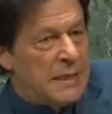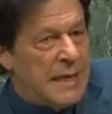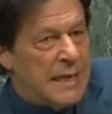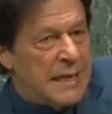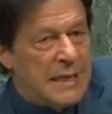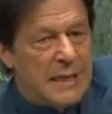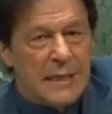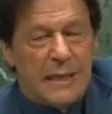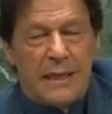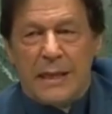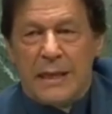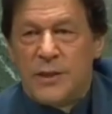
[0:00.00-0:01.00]
that
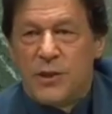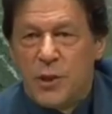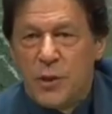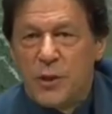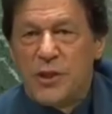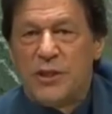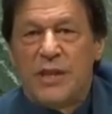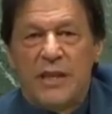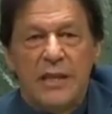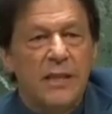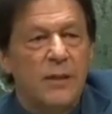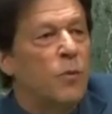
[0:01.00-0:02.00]
a Jewish
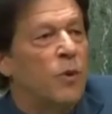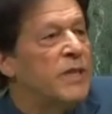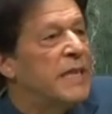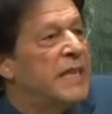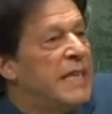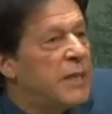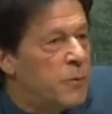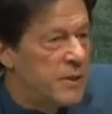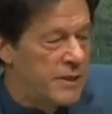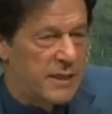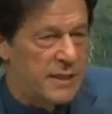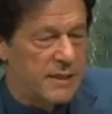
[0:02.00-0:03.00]
citizen was an equal
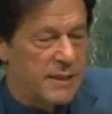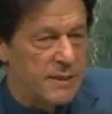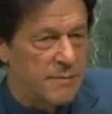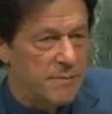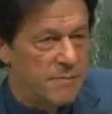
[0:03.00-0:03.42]
citizen.